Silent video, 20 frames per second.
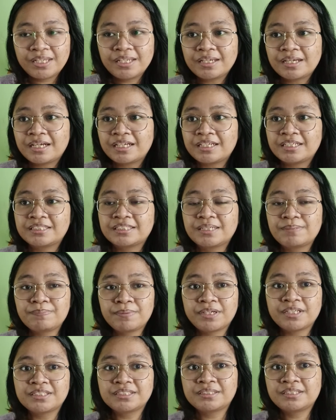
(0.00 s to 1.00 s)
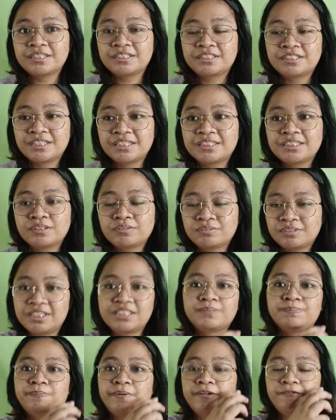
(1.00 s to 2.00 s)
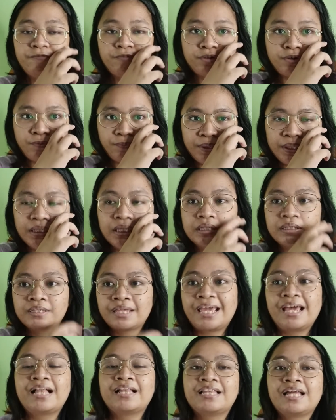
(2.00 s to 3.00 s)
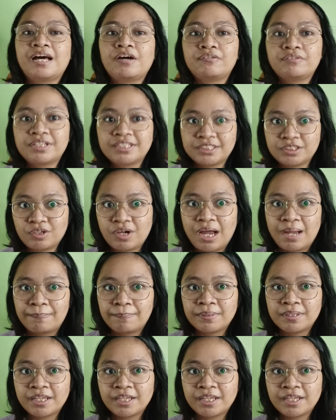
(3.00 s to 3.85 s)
Is it because they're just so desperate for a win that they allowed this to happen?